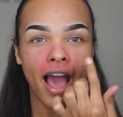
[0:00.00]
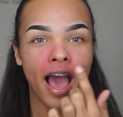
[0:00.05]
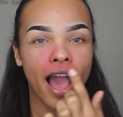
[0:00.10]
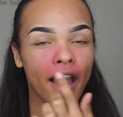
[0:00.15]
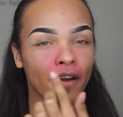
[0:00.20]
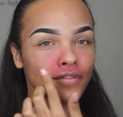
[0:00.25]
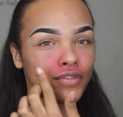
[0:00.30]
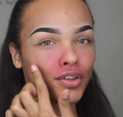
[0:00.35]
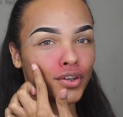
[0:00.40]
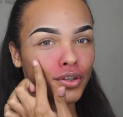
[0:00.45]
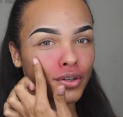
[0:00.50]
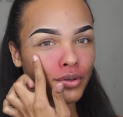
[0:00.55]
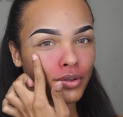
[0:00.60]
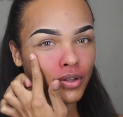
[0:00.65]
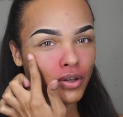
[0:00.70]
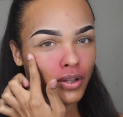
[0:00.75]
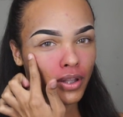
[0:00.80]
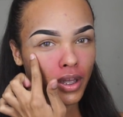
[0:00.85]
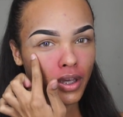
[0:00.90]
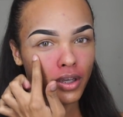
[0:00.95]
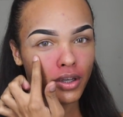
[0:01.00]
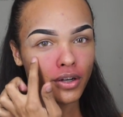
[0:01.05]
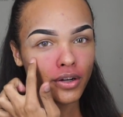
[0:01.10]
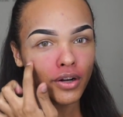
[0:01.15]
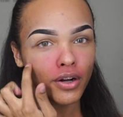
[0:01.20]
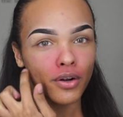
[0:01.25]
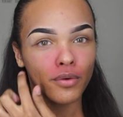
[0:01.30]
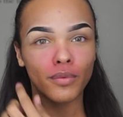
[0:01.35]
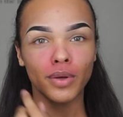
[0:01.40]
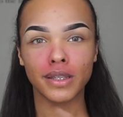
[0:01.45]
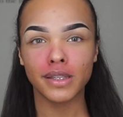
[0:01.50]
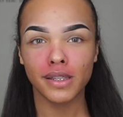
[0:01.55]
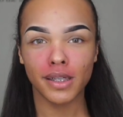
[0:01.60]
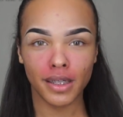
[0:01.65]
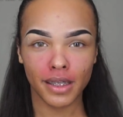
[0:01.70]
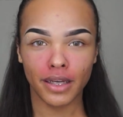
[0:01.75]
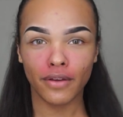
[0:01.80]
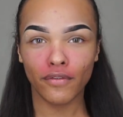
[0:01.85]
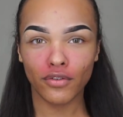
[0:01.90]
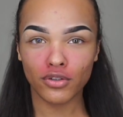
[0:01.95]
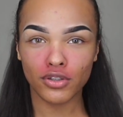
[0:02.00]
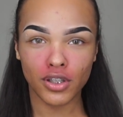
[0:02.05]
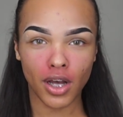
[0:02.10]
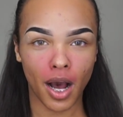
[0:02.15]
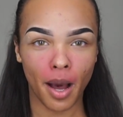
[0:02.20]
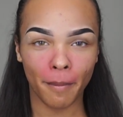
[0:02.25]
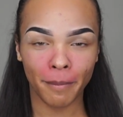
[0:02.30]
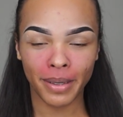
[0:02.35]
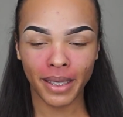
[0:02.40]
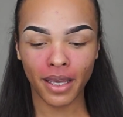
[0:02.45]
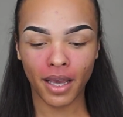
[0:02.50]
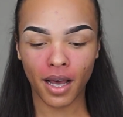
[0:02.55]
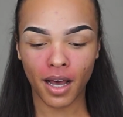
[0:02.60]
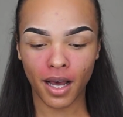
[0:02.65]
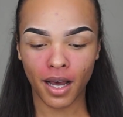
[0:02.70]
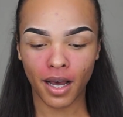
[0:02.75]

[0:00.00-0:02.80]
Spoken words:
After you look like you're a Resident Evil zombie,